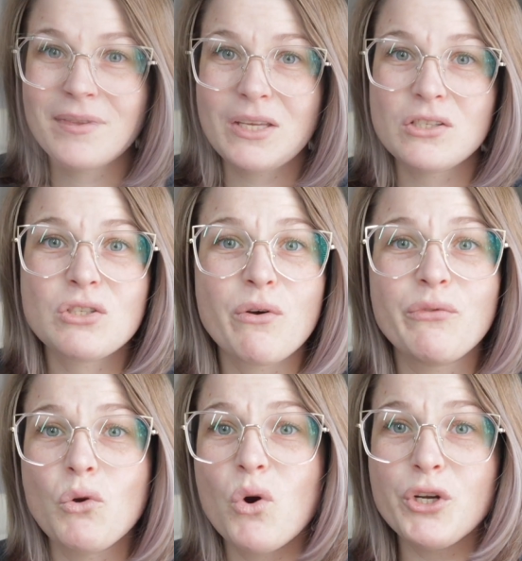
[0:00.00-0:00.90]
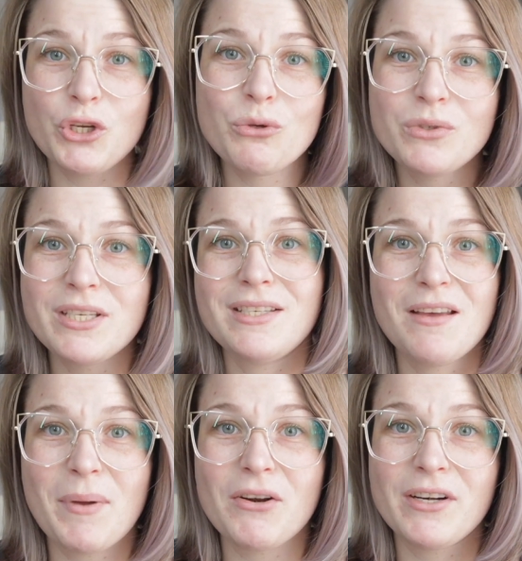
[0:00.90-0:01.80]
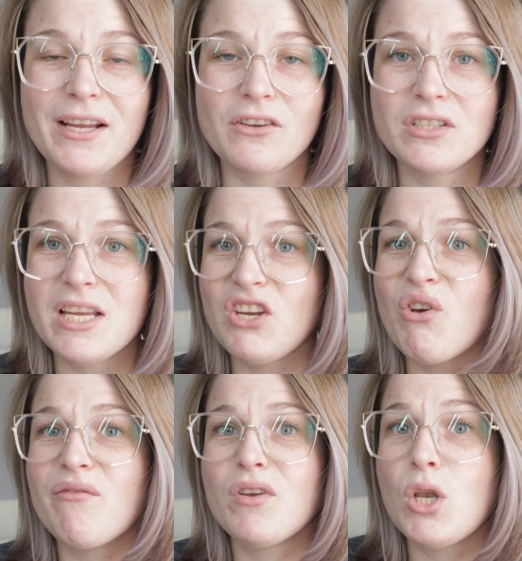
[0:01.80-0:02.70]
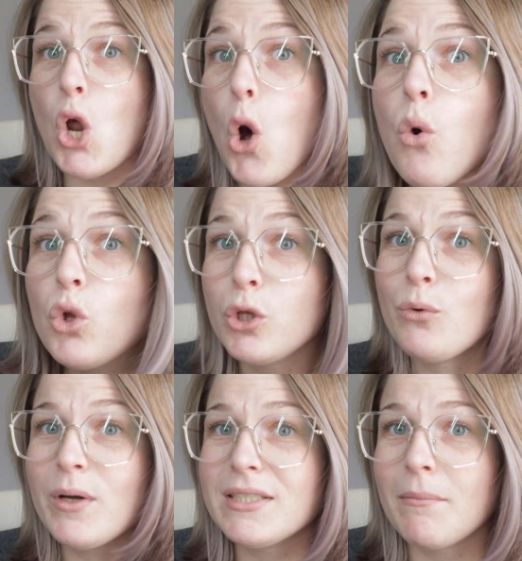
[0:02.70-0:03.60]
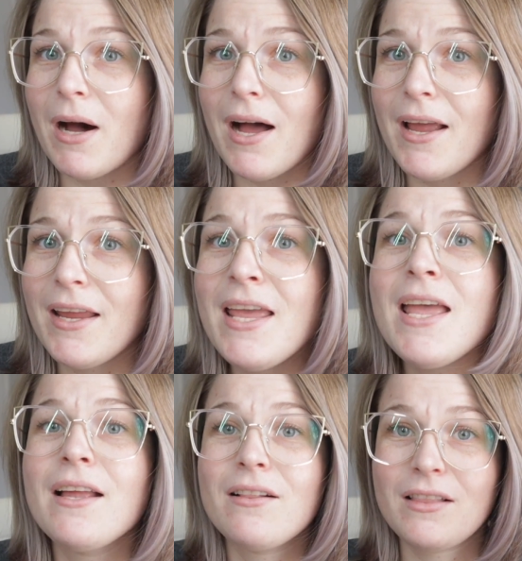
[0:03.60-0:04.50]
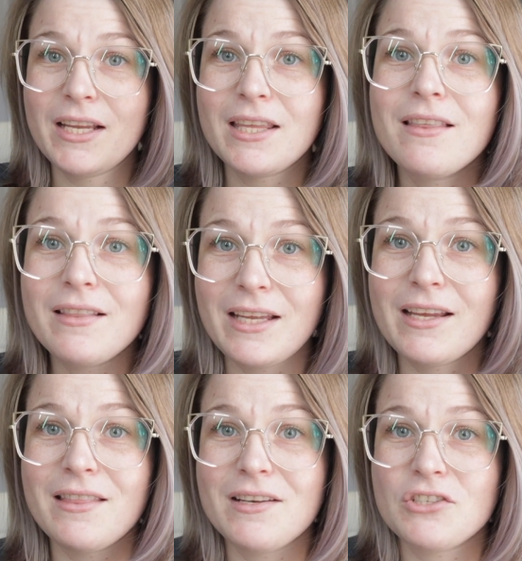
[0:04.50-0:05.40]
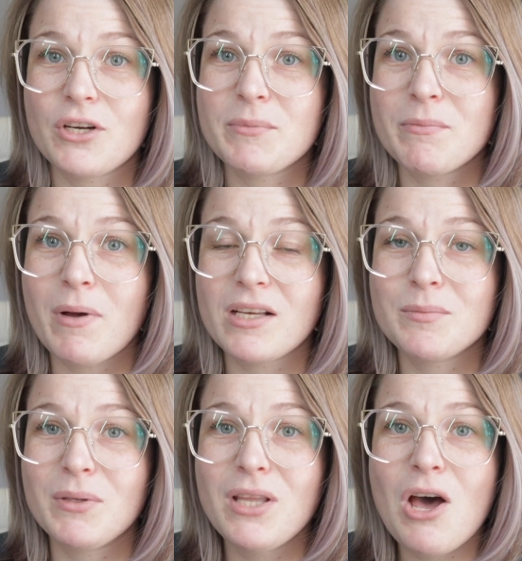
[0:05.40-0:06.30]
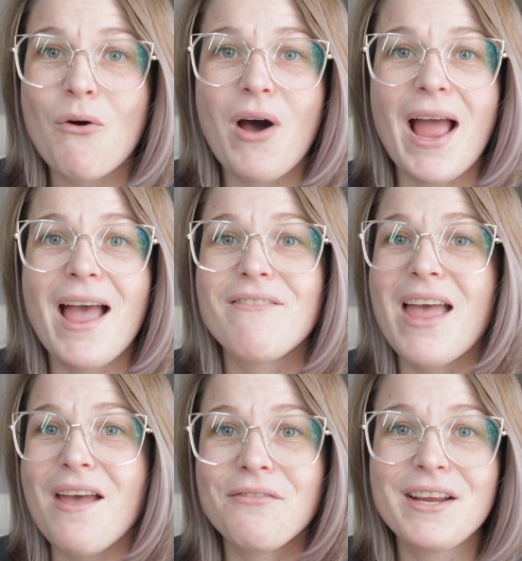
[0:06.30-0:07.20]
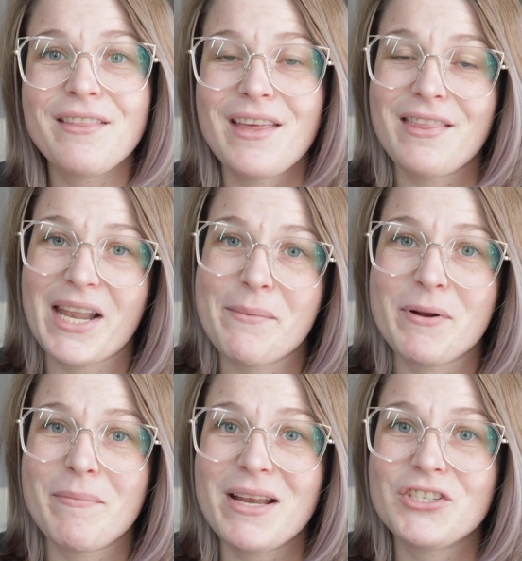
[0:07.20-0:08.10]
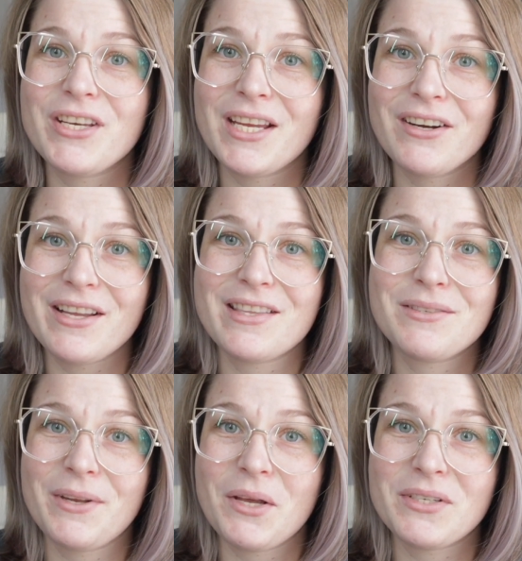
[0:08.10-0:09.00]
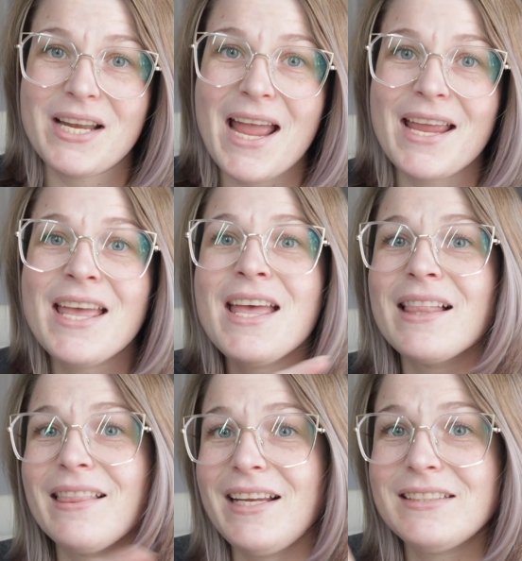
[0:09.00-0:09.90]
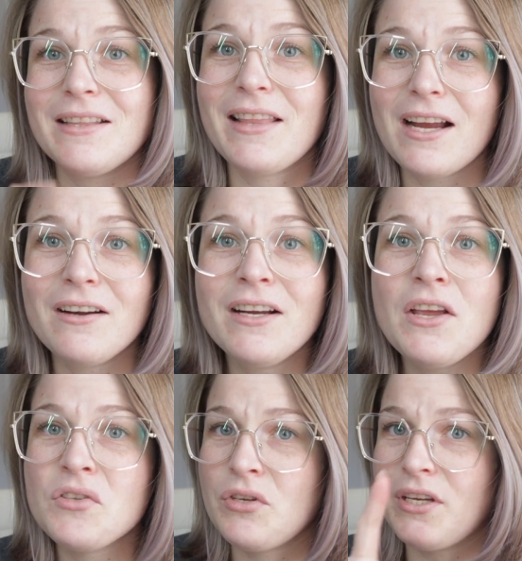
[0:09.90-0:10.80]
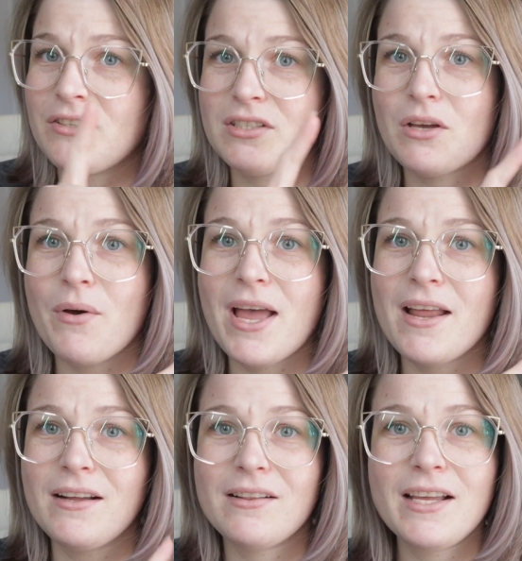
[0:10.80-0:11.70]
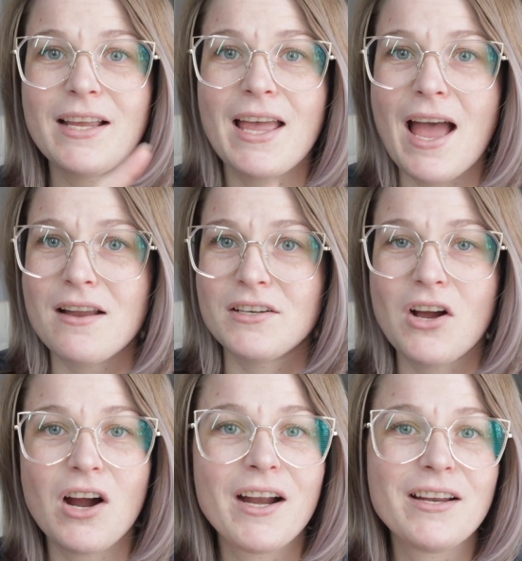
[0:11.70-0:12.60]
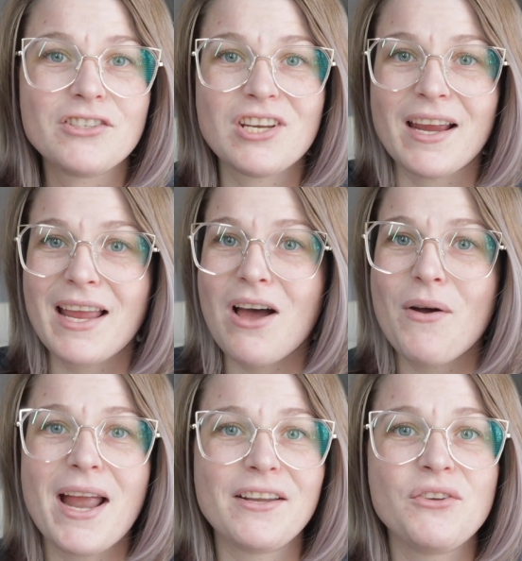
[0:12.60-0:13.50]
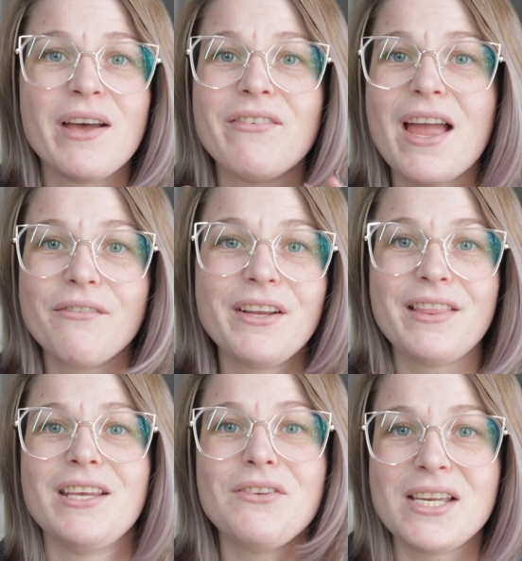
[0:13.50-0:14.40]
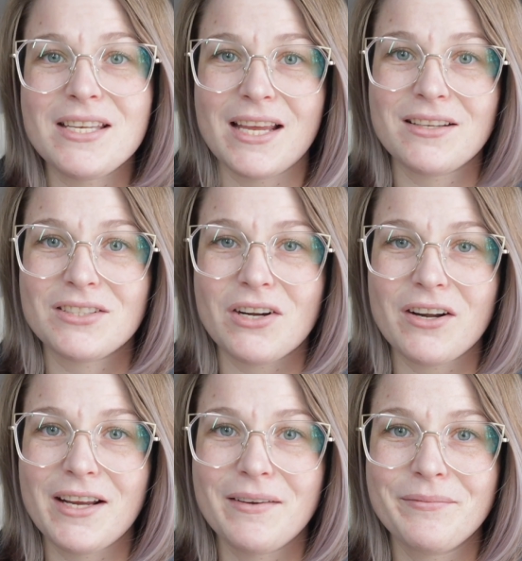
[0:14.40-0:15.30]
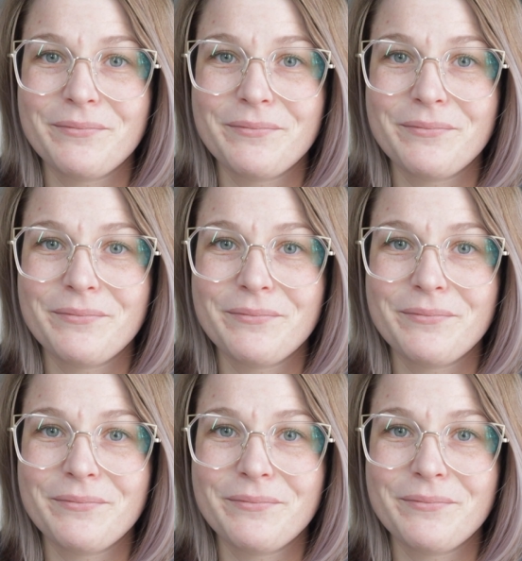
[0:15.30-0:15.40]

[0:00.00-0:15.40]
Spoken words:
So if you're new to dip powder nails and you have no clue what to buy, click the link in the description box below. I have everything that I'm going to mention here in this video today linked in there, so you can just go ahead, click, add to cart, check out, and you have everything you need to get started.